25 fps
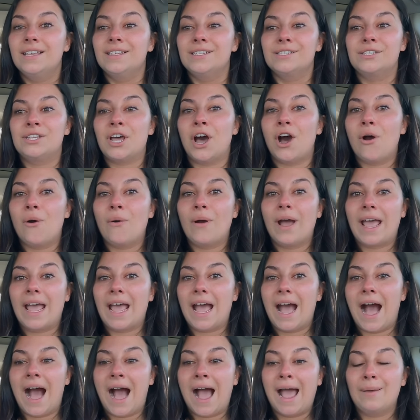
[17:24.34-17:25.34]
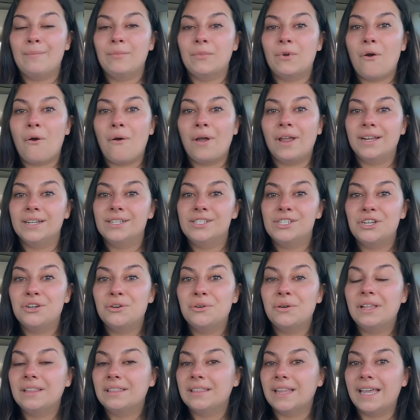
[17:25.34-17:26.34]
So I'm going
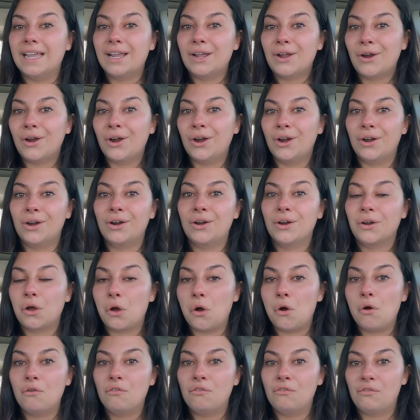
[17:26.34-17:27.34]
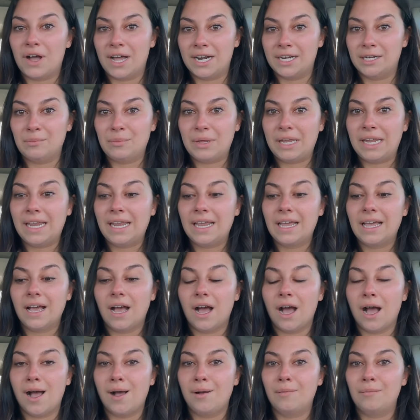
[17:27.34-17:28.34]
to link her GoFundMe
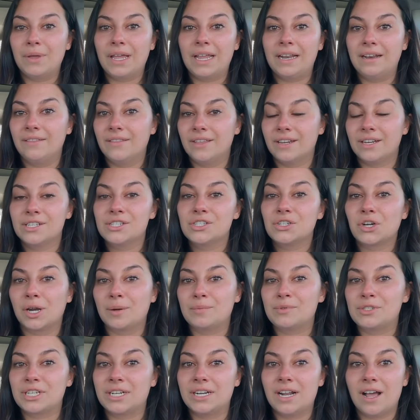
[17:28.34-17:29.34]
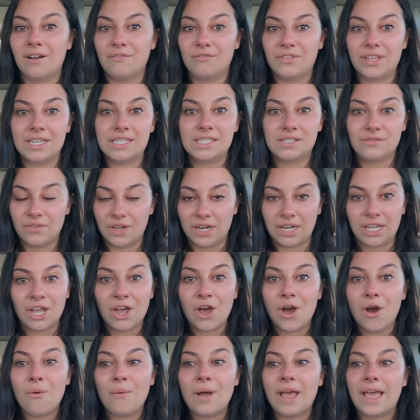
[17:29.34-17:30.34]
in the description of this
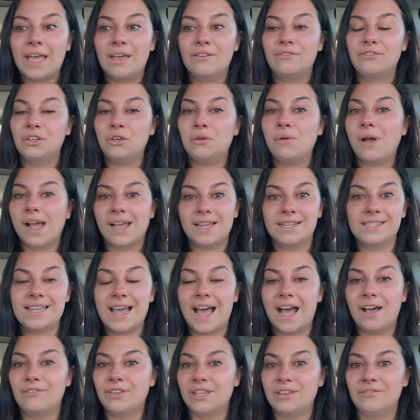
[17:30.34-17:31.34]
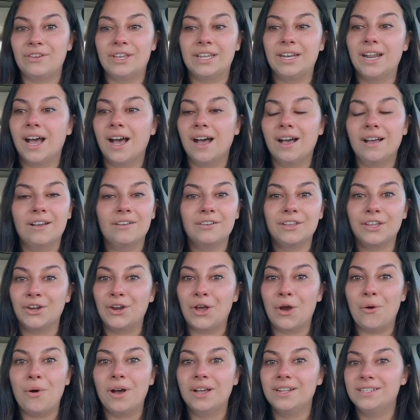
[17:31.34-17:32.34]
video. If you guys have even, you
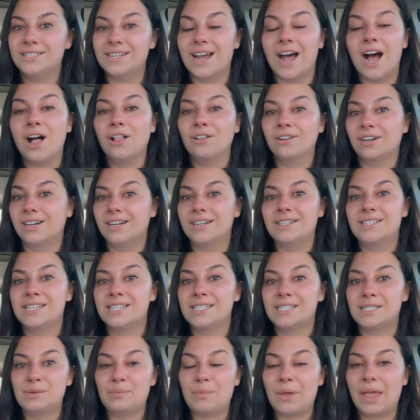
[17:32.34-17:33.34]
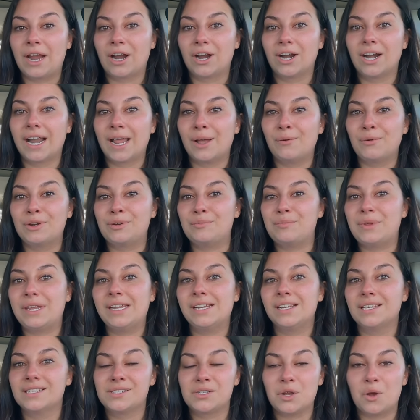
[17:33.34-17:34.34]
know, a dollar to spare, it would
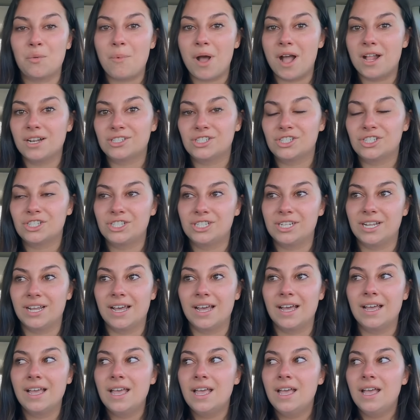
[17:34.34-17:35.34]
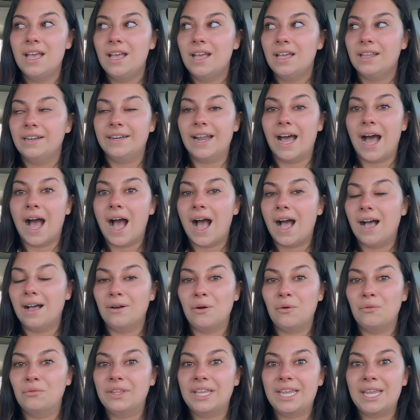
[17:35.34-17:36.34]
mean so much to not
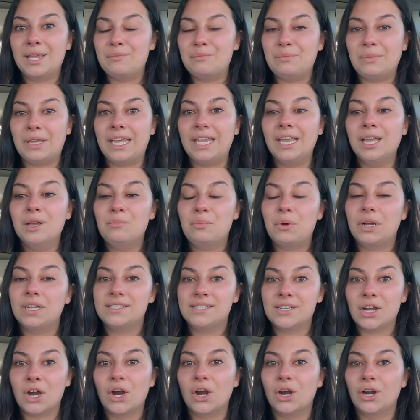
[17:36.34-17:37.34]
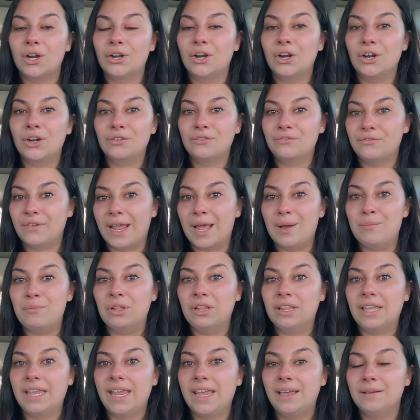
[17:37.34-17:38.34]
only me, but to her and her
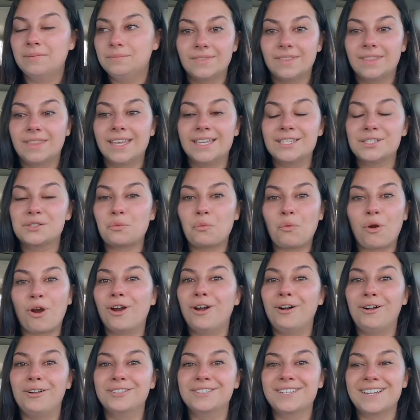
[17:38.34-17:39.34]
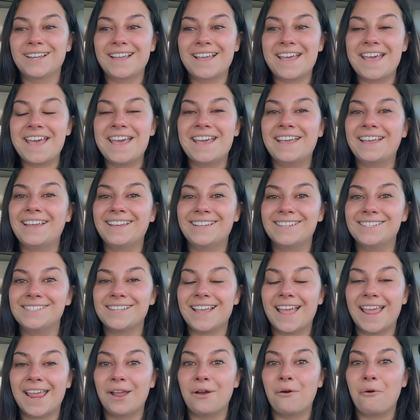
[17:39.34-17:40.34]
family. This world
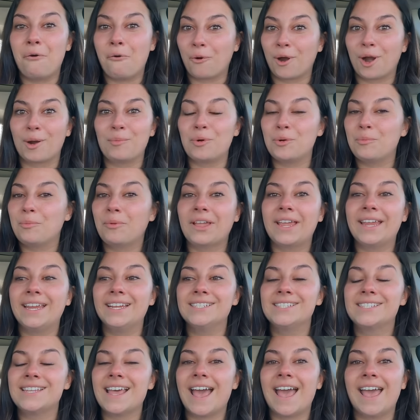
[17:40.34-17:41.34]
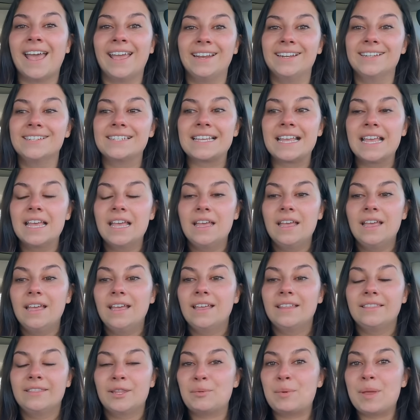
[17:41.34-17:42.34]
is a horrible place, and
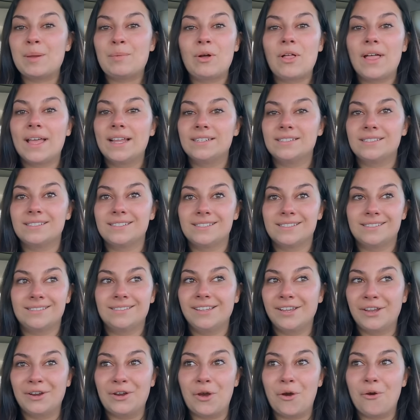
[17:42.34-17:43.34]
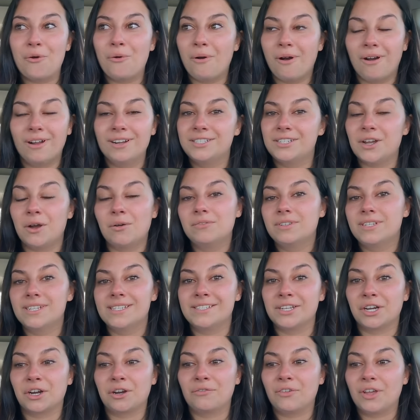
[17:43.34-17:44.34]
the people that, you know, don't
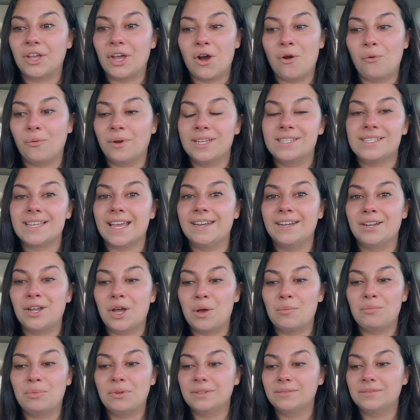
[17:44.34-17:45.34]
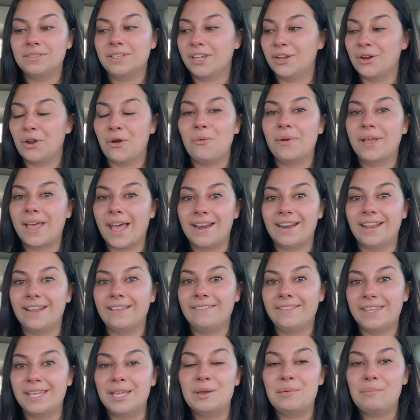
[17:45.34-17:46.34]
deserve it always end up, you know,
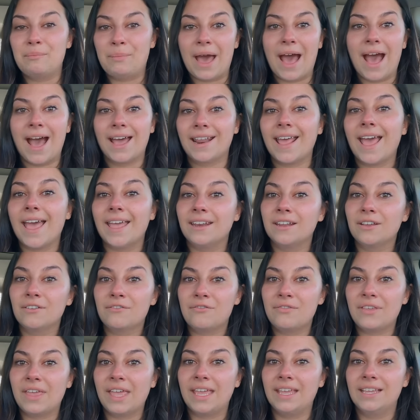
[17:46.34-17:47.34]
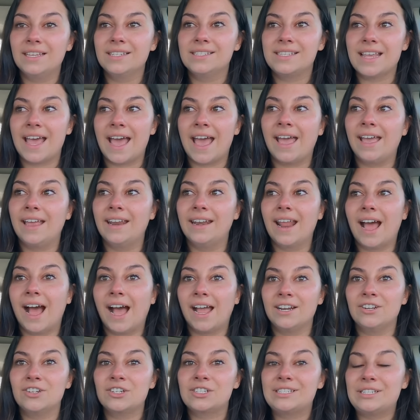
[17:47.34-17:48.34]
getting the bad end of things. And
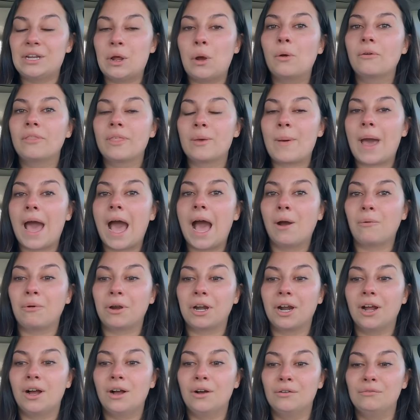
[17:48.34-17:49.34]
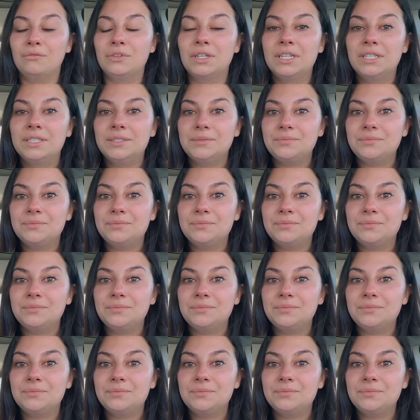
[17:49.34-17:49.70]
I just know the power of